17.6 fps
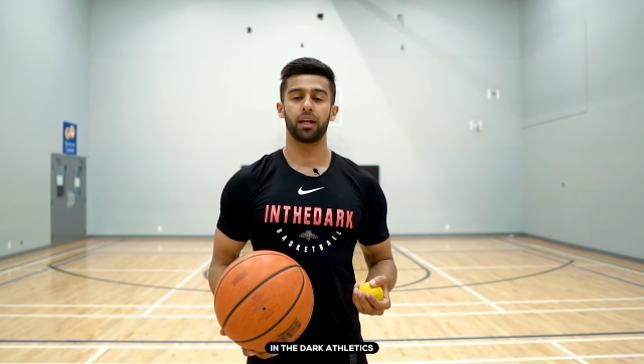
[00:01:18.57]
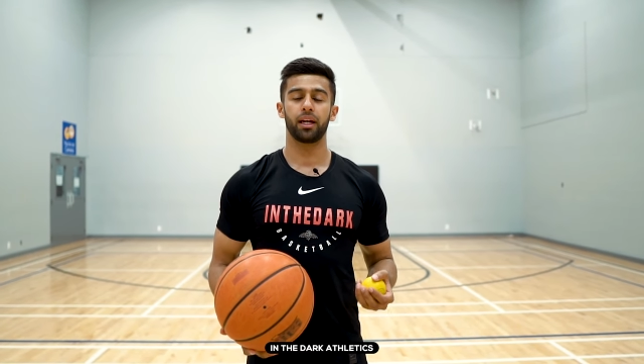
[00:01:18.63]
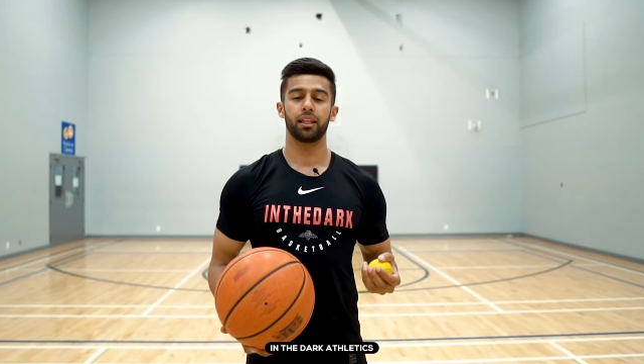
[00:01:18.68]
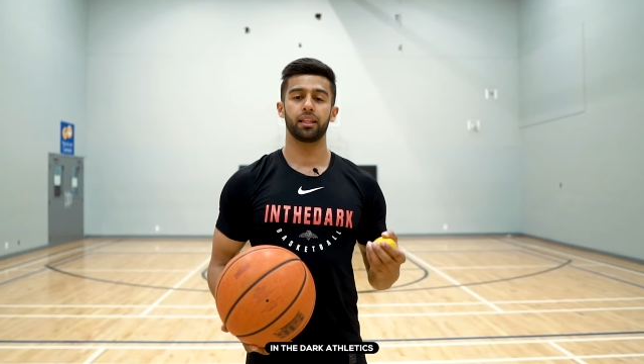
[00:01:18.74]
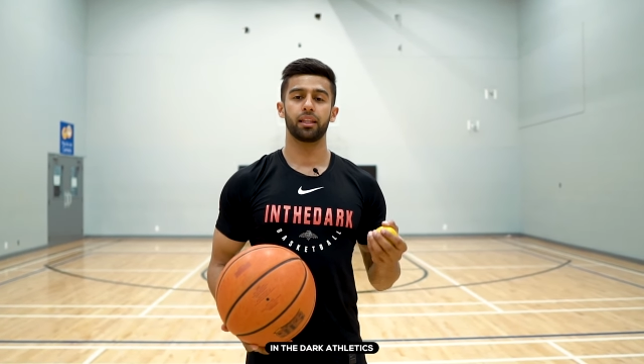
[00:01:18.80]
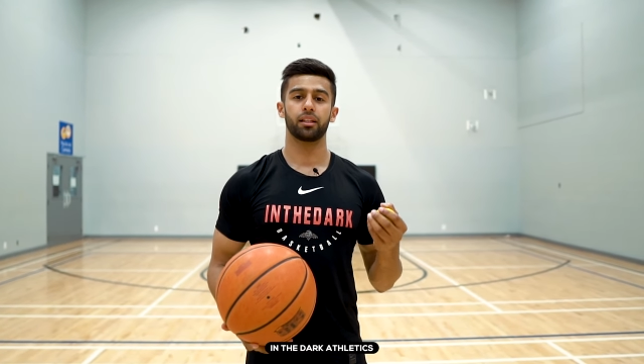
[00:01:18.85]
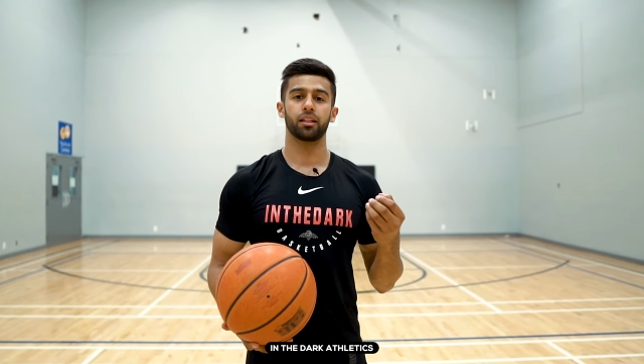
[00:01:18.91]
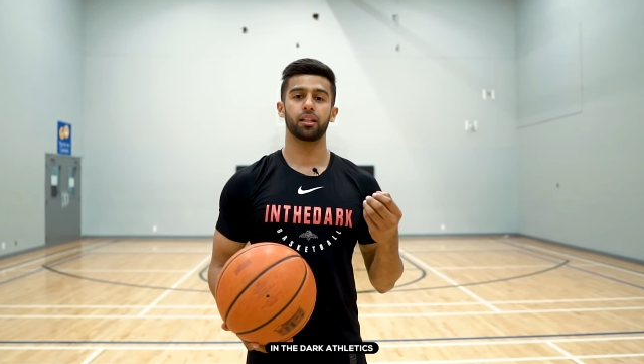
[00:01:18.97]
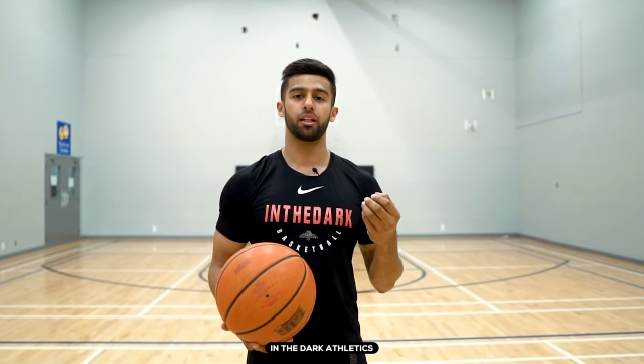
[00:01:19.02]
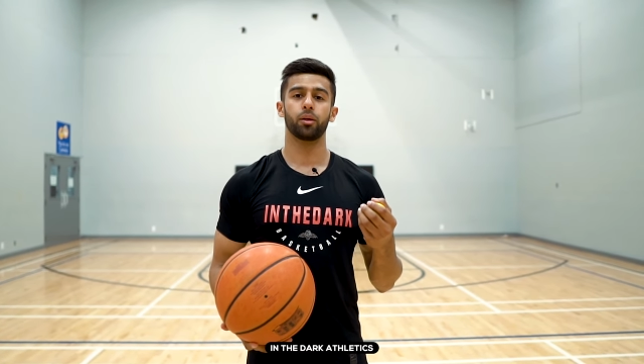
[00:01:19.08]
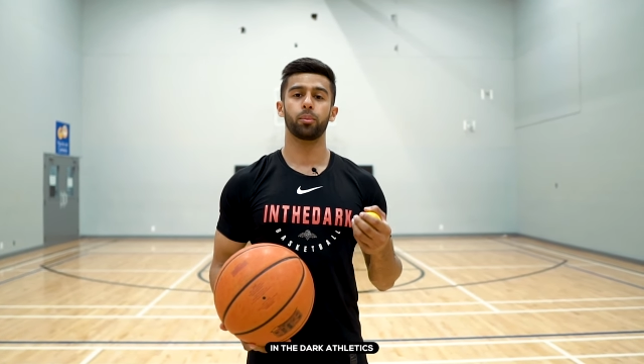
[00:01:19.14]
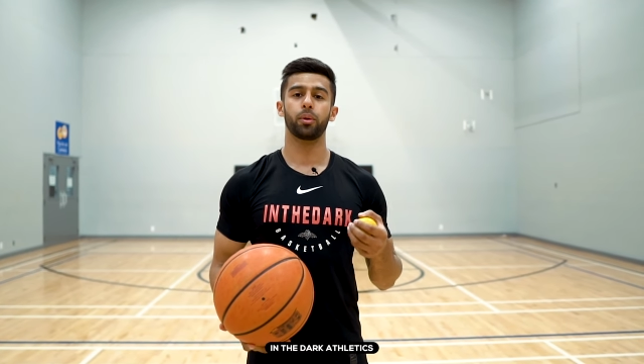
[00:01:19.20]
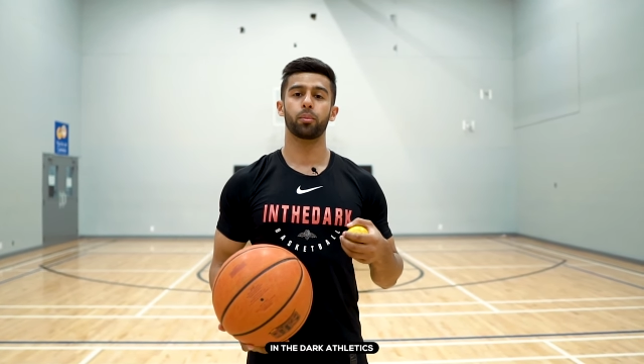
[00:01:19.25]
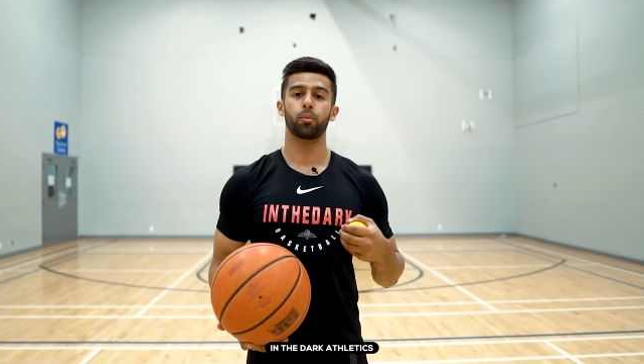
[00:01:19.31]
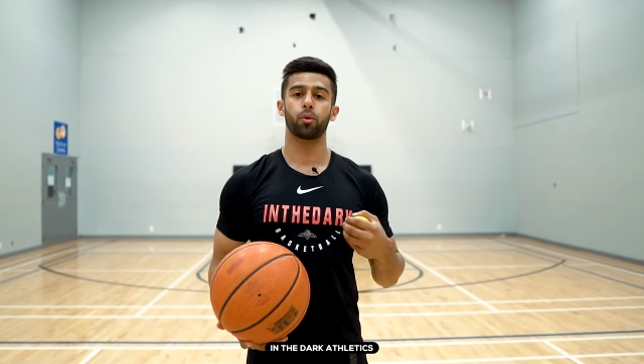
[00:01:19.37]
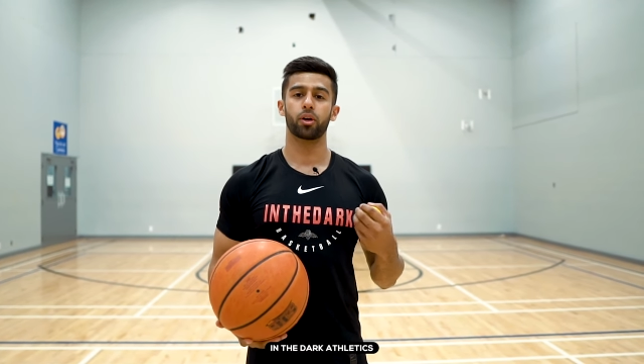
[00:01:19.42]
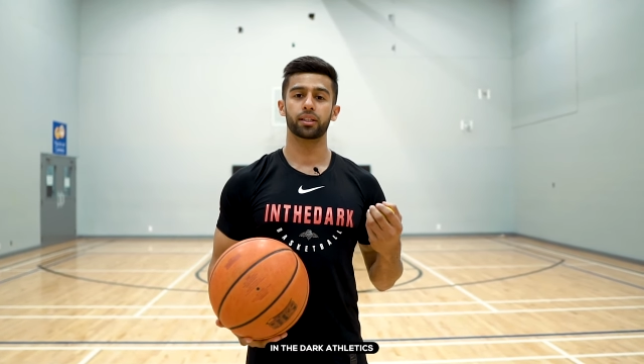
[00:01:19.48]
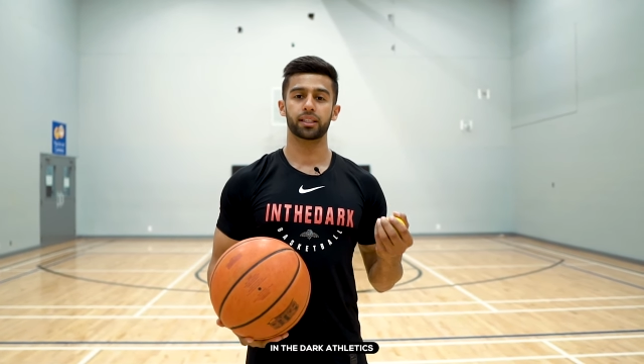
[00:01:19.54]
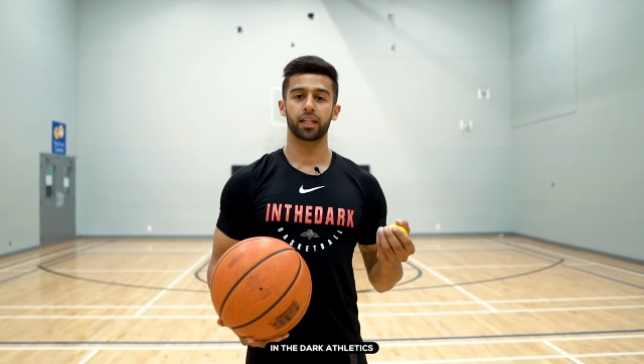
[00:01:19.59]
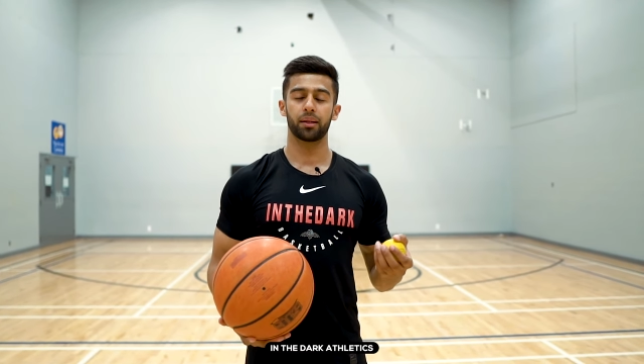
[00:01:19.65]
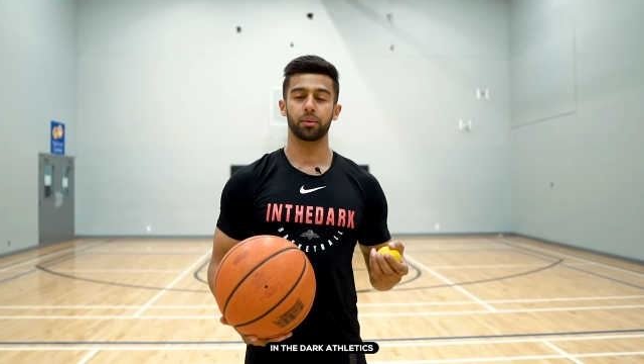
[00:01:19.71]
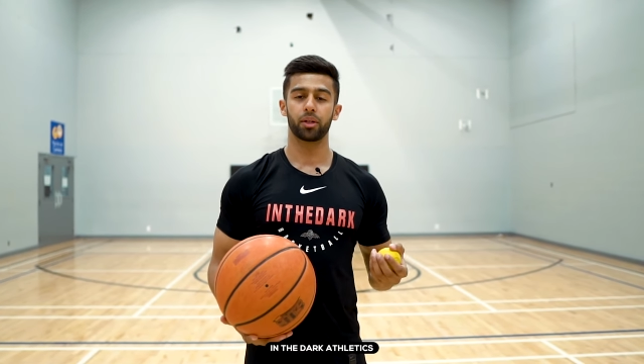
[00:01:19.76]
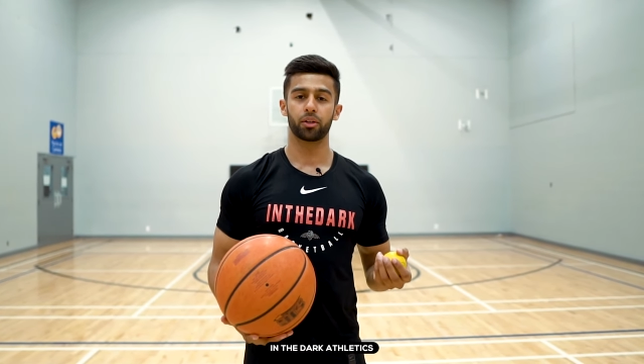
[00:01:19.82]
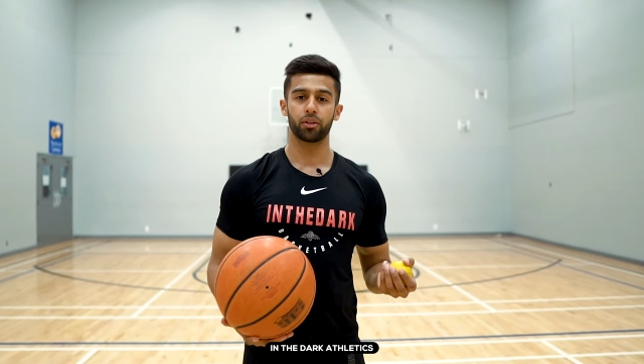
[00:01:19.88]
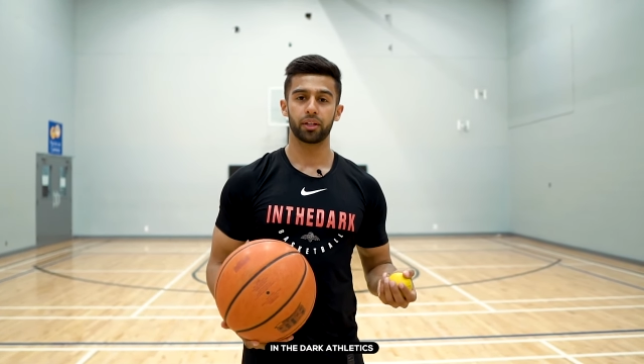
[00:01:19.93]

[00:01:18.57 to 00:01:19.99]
and then a little bit more time to